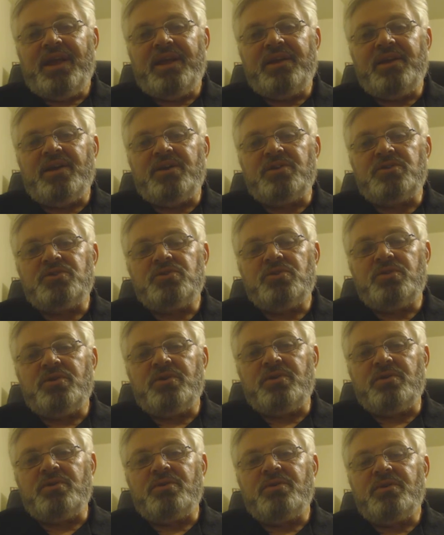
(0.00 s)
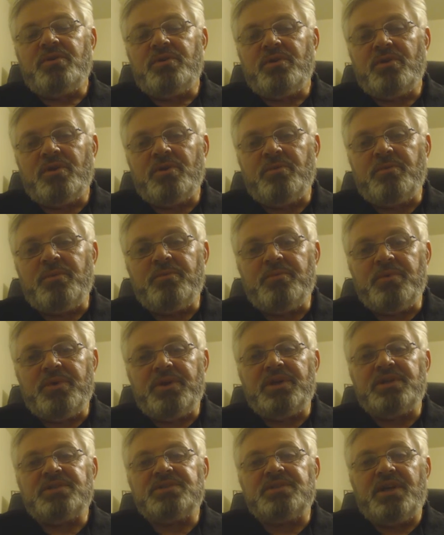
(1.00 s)
And I assure you, you're going to be
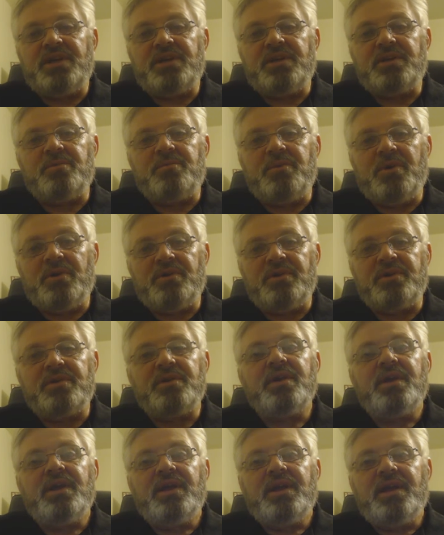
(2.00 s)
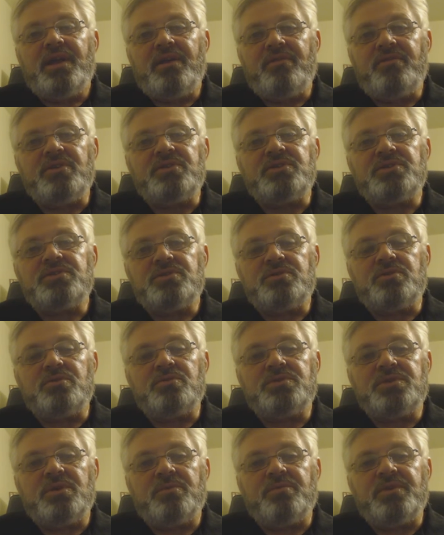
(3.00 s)
pretty excited about it. If you just
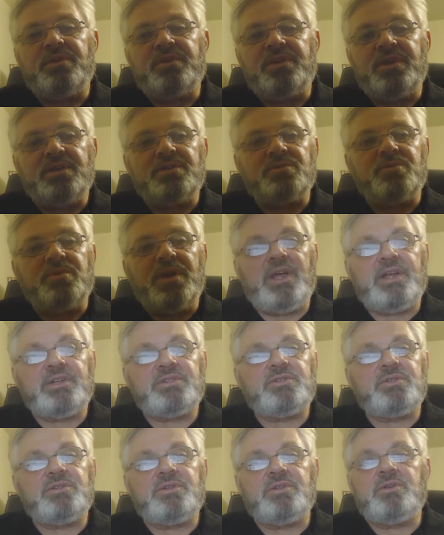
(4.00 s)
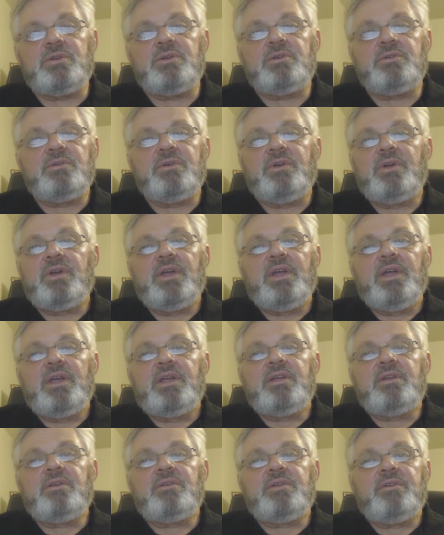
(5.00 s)
do some of the things we ask you to do,
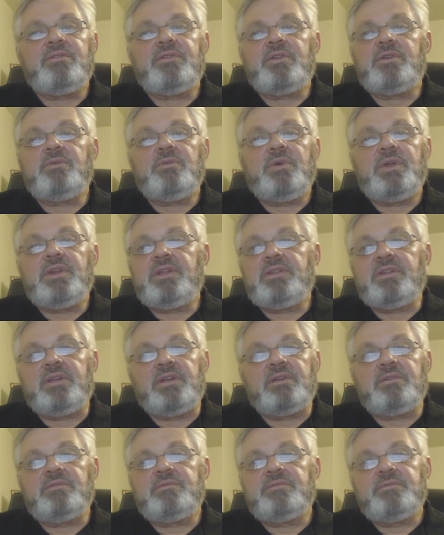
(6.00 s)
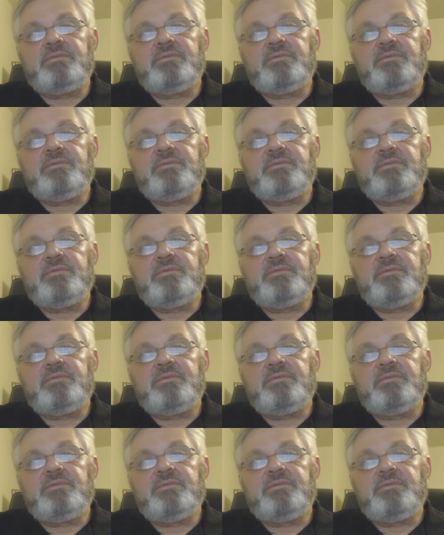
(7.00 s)
you don't have to do anything.